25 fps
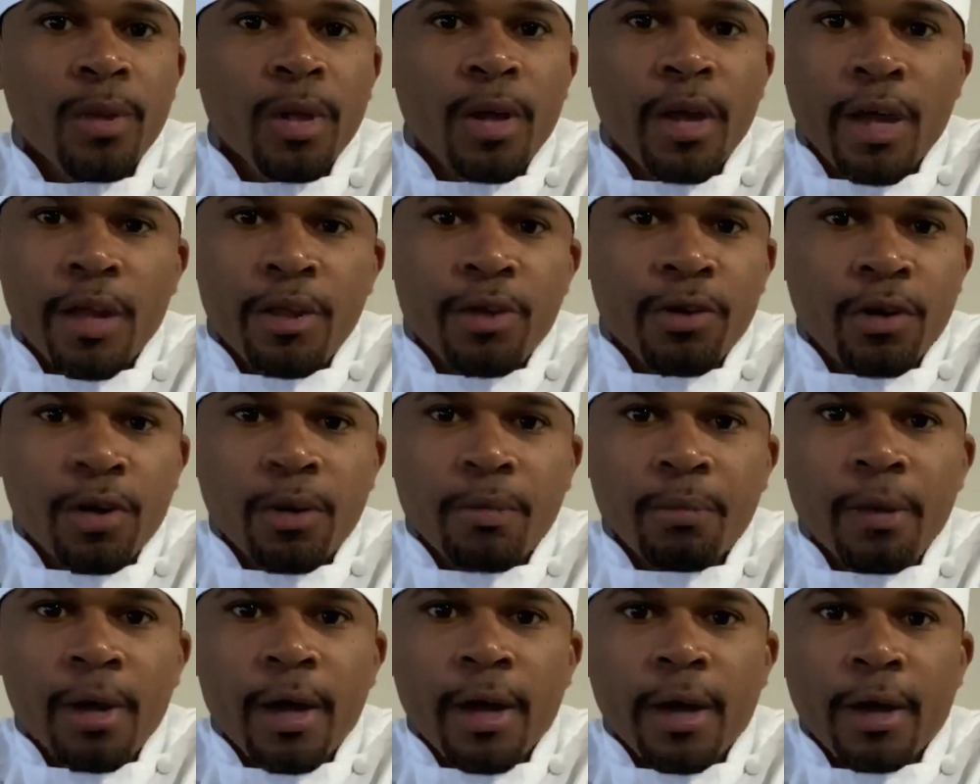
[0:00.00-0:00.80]
and you come
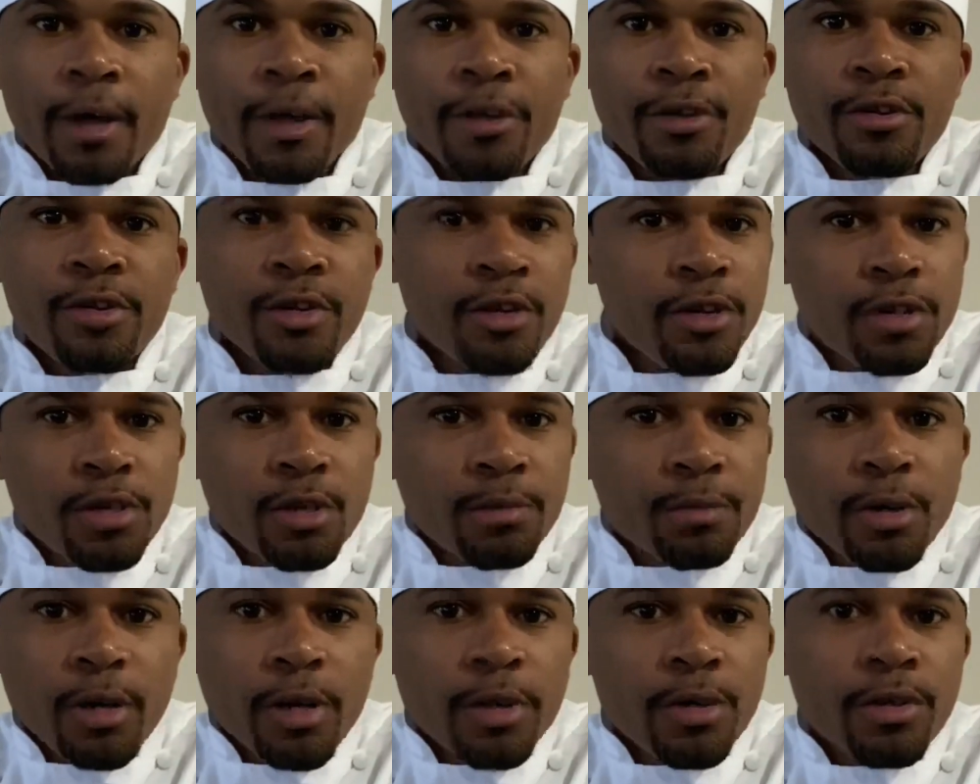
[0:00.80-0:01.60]
back and you need
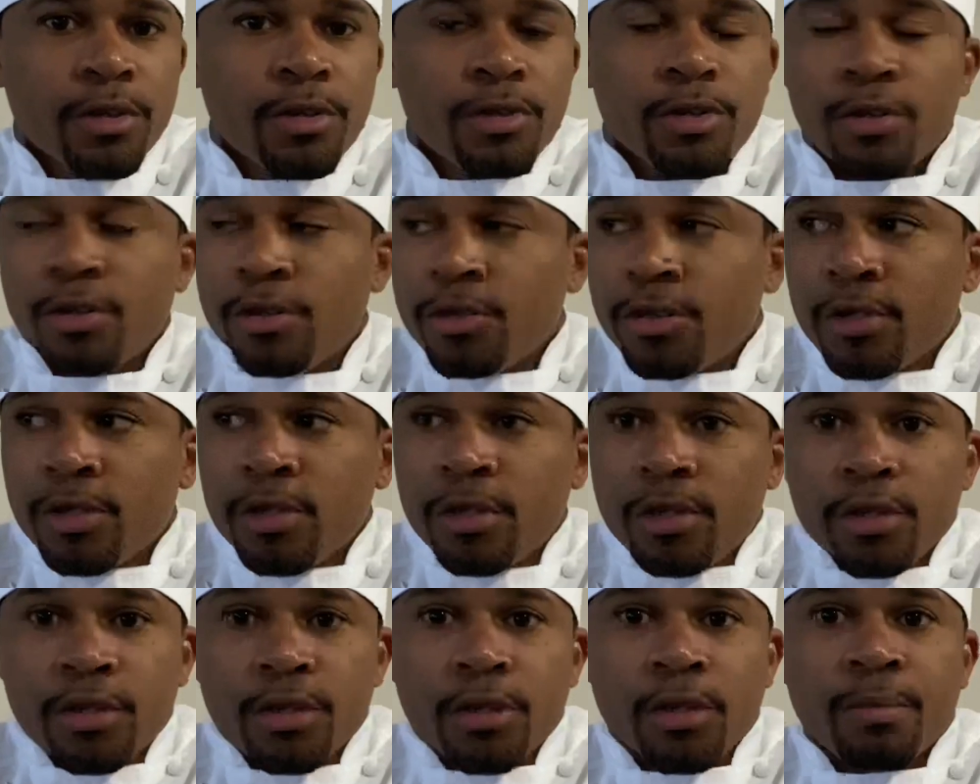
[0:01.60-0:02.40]
some onions, and you
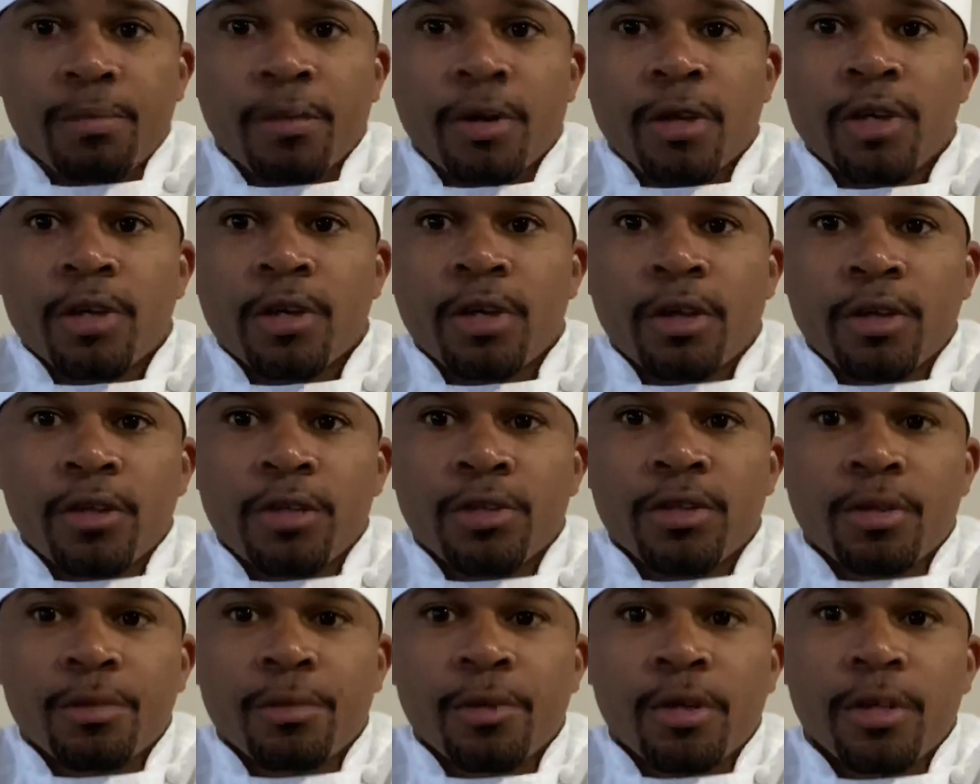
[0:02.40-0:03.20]
see somebody cutting
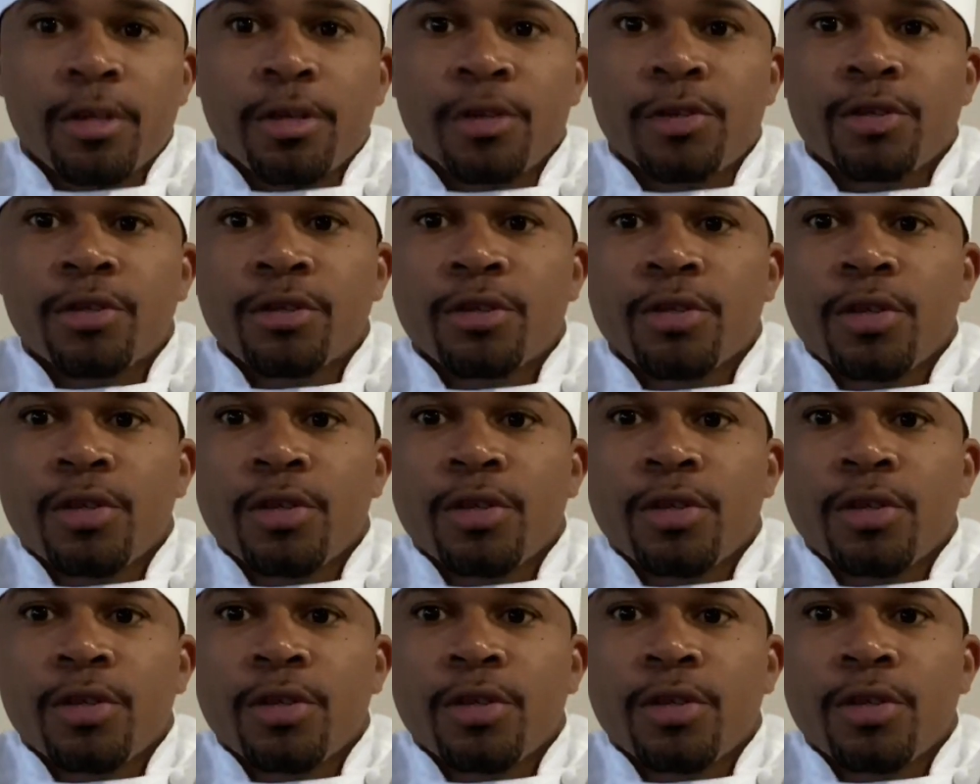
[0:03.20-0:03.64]
some onions,